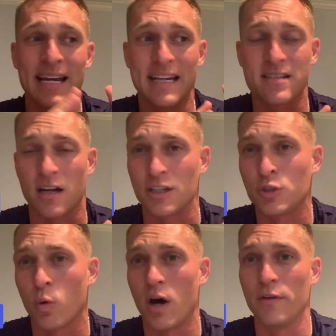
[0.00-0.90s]
He's on a
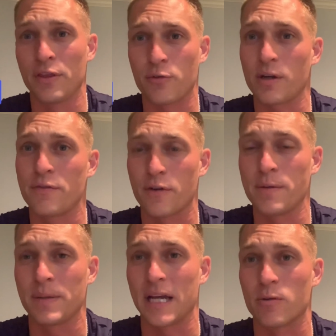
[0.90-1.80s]
12 and 3 free
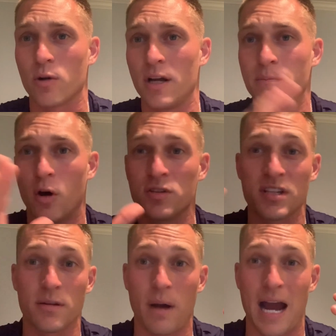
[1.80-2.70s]
play run. Most
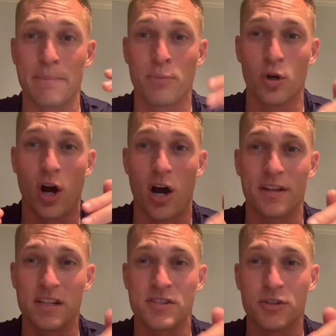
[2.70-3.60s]
of them I put
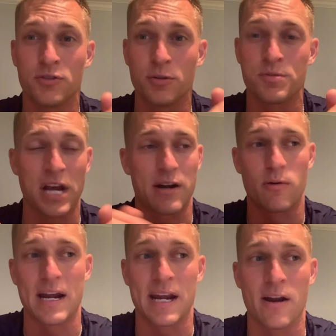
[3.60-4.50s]
on this YouTube channel
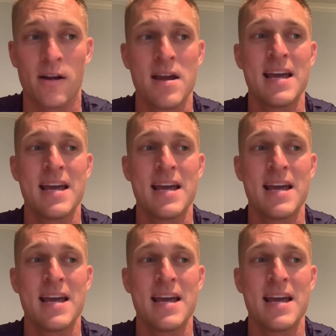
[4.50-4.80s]
right here.